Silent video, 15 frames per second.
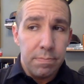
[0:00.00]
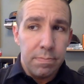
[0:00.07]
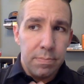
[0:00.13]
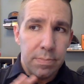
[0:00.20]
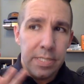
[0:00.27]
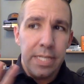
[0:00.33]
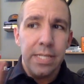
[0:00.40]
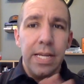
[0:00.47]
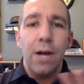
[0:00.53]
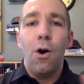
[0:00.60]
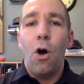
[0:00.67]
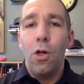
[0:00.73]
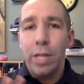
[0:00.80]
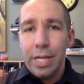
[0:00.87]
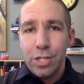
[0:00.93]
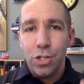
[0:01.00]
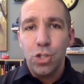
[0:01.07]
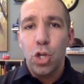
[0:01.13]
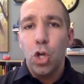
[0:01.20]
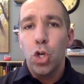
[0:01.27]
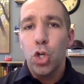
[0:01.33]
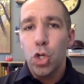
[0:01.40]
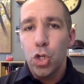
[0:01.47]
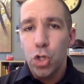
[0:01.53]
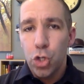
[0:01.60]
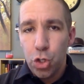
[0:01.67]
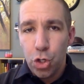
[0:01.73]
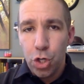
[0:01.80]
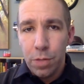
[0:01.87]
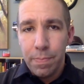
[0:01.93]
this is how all agents
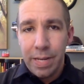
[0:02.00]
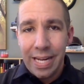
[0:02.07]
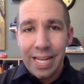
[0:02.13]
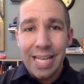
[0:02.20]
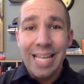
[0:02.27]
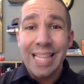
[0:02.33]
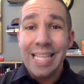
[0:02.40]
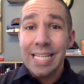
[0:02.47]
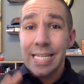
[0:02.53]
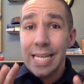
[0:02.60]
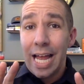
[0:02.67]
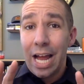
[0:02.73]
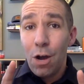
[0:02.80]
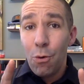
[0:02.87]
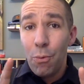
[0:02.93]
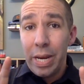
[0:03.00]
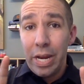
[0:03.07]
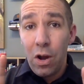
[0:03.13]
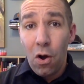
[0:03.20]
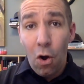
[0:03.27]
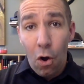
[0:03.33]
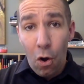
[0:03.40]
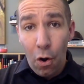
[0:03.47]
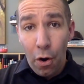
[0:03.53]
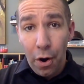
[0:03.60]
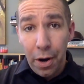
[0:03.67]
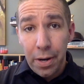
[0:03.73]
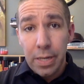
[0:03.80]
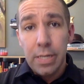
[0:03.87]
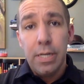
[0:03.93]
should be. This is how we are.